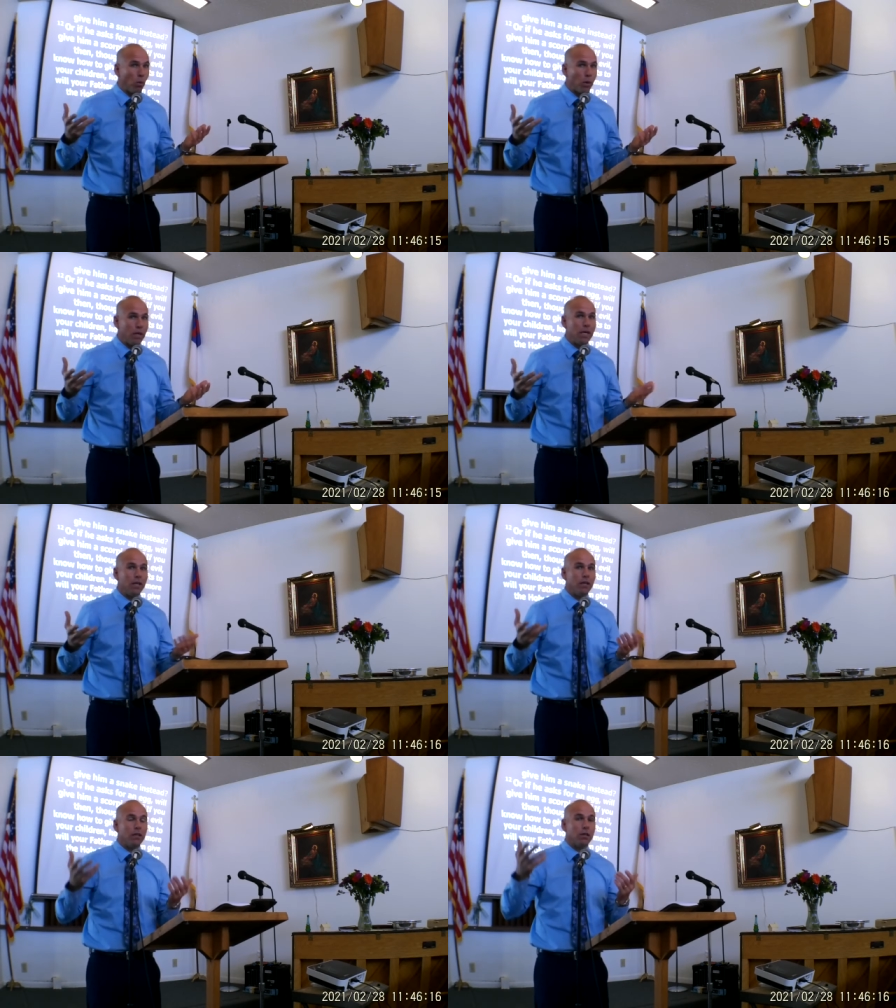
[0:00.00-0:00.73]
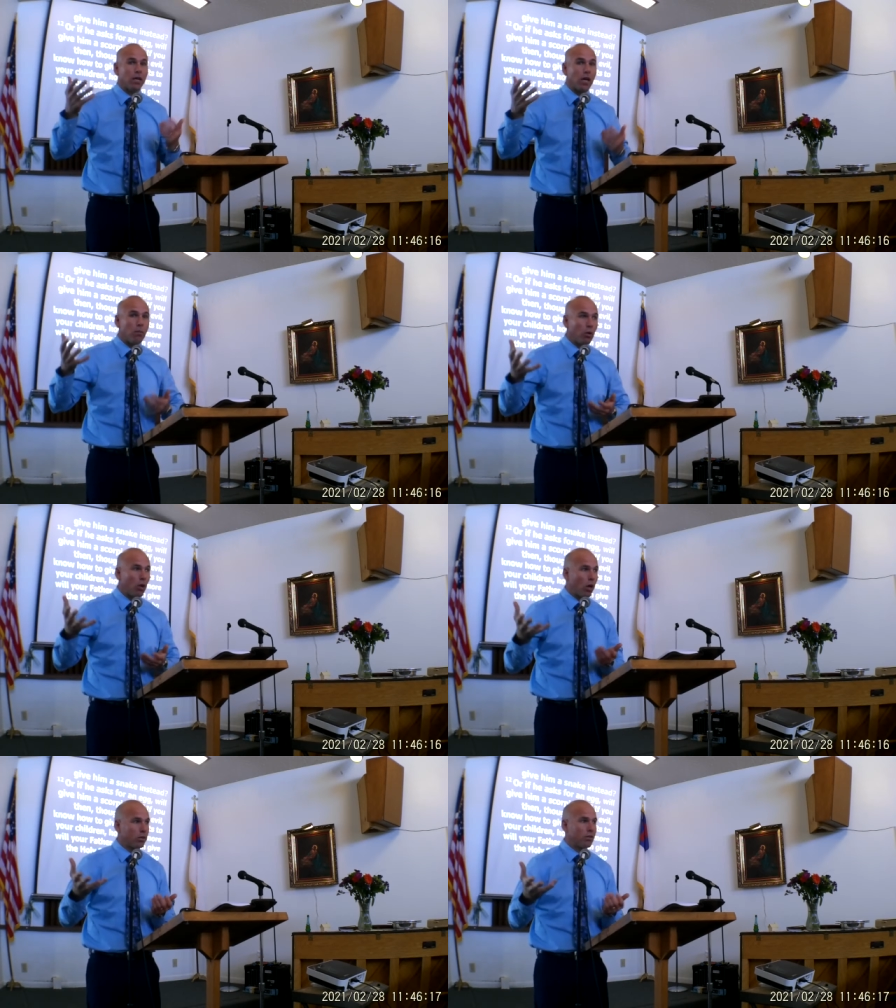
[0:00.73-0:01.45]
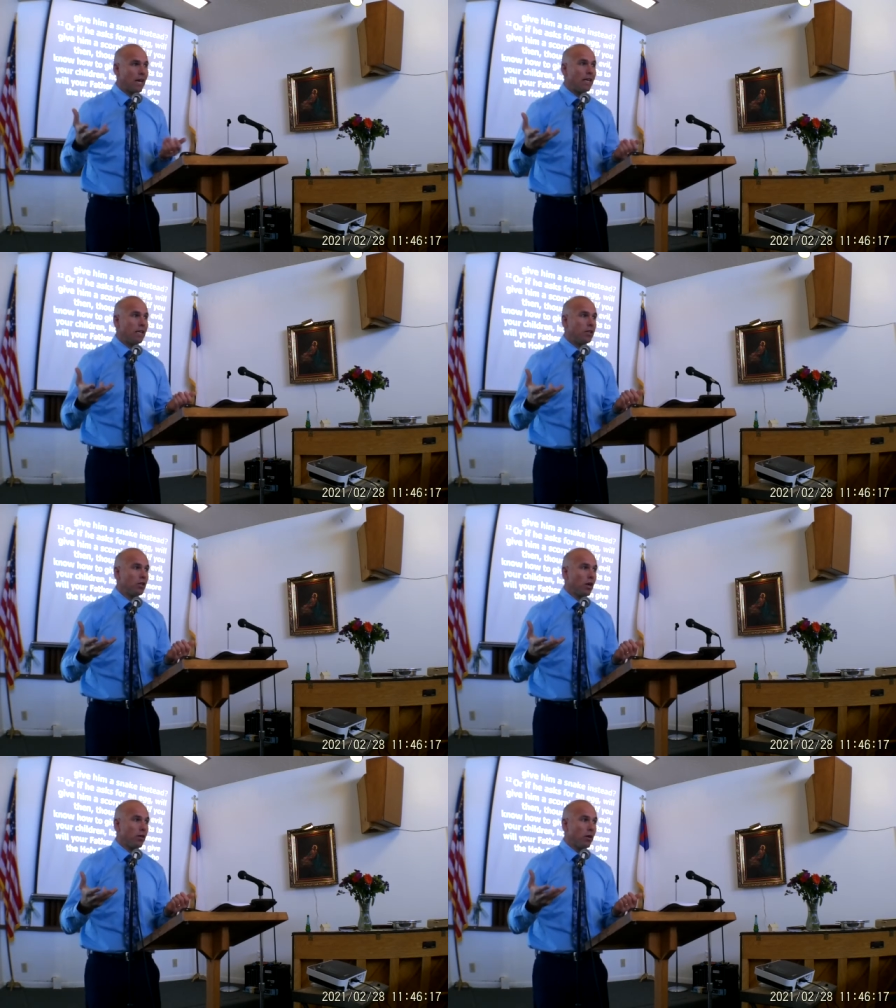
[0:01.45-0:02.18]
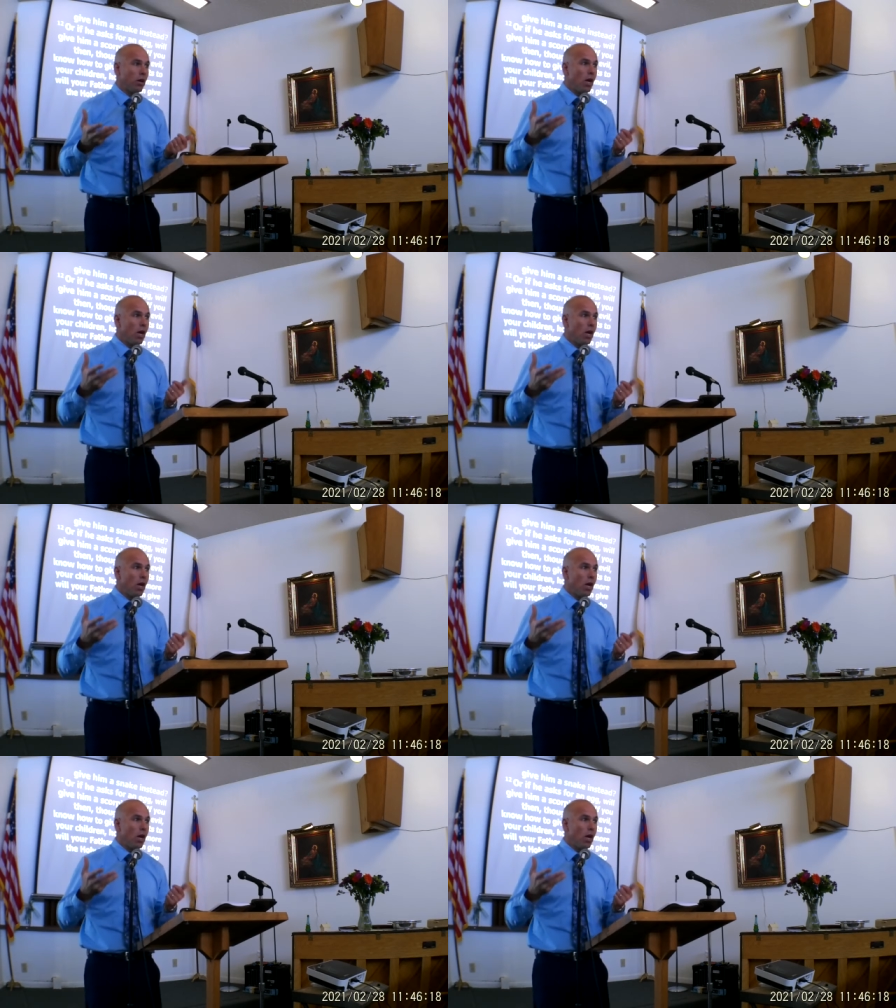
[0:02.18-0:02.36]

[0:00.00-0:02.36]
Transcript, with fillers: we need to come alongside each other.